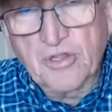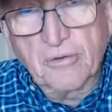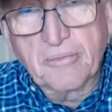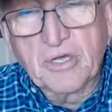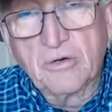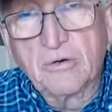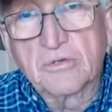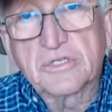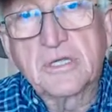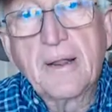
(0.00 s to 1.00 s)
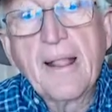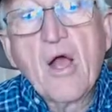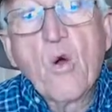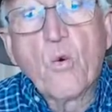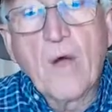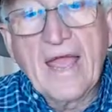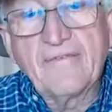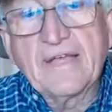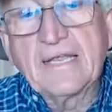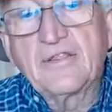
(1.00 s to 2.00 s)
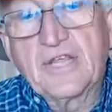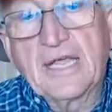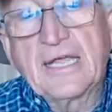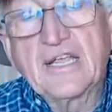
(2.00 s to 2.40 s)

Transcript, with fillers: of their mules, waving the